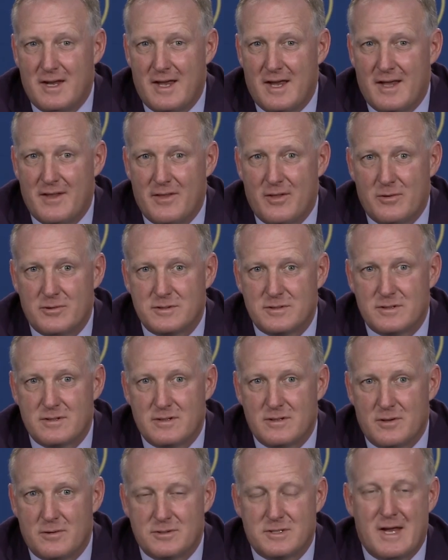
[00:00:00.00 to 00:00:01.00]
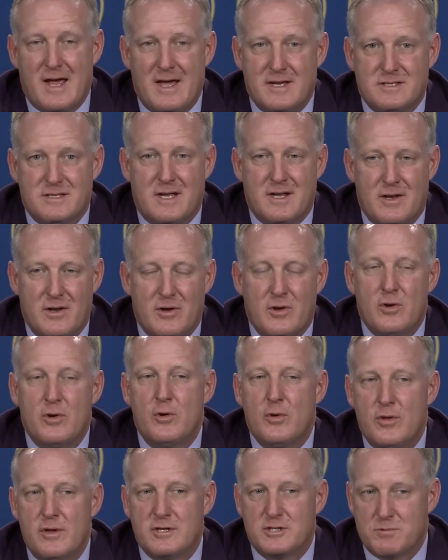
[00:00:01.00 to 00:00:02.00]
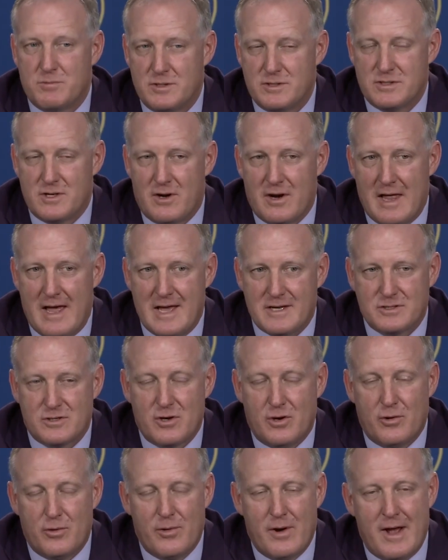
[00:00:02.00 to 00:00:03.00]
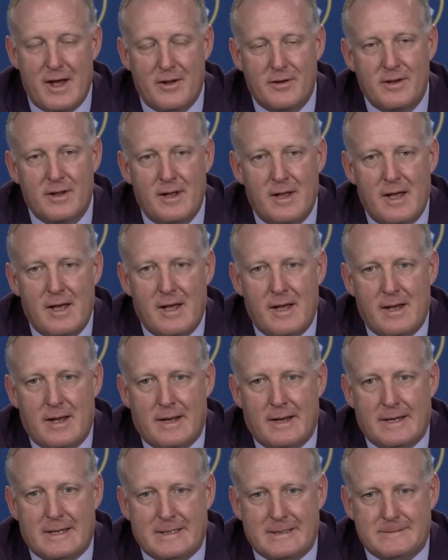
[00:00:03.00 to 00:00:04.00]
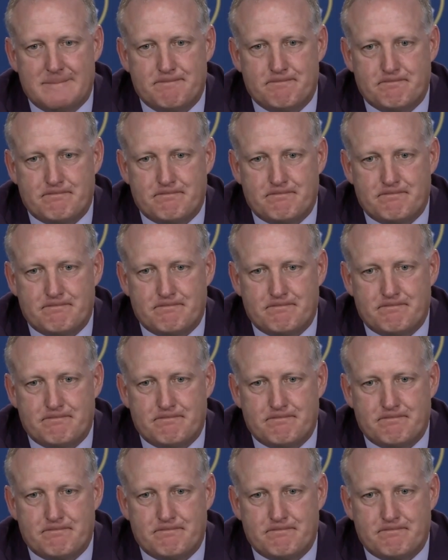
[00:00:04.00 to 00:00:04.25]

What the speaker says: And those guys that knew this was their last go-around, I